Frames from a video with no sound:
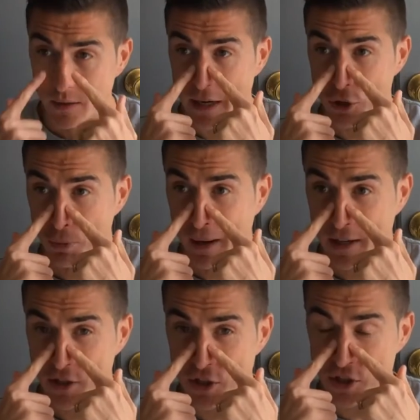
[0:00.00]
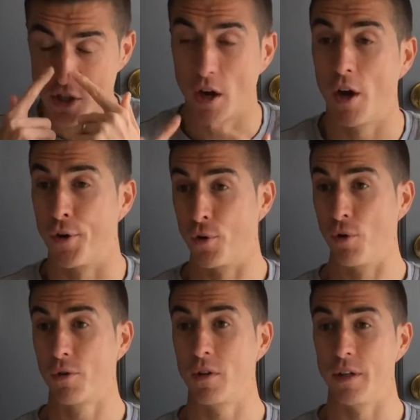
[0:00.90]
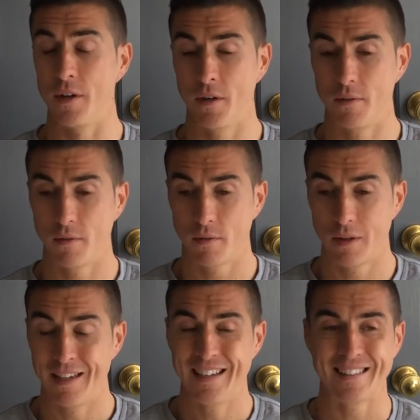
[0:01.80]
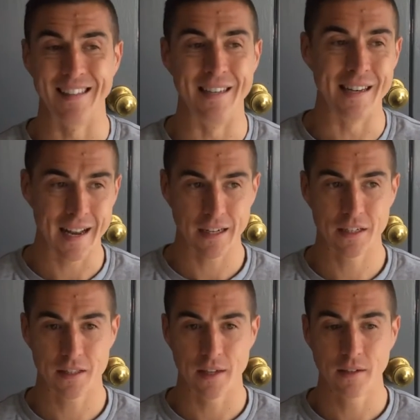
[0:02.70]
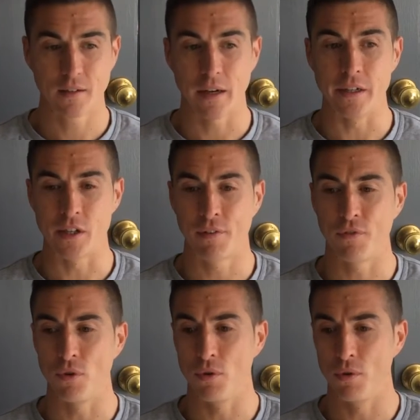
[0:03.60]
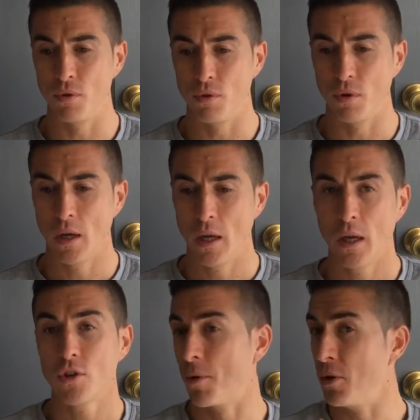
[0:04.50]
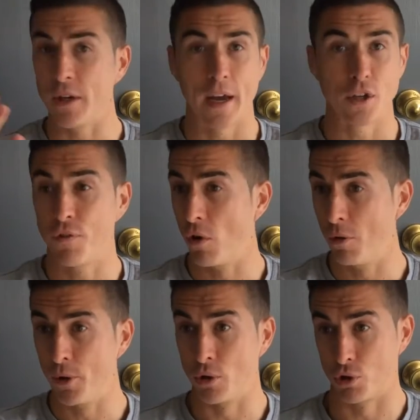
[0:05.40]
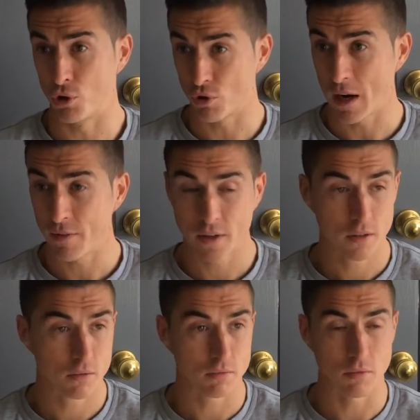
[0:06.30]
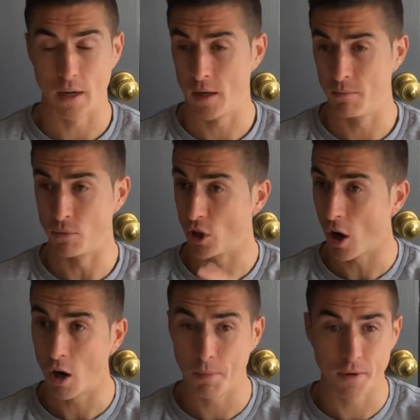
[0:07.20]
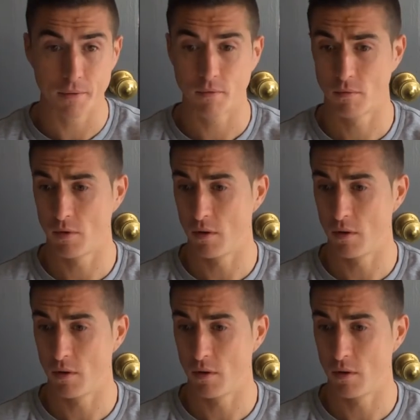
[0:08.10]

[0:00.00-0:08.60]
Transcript: nasal passages are a lot clearer. The next thing is some of you guys follow me on Strava, Garmin,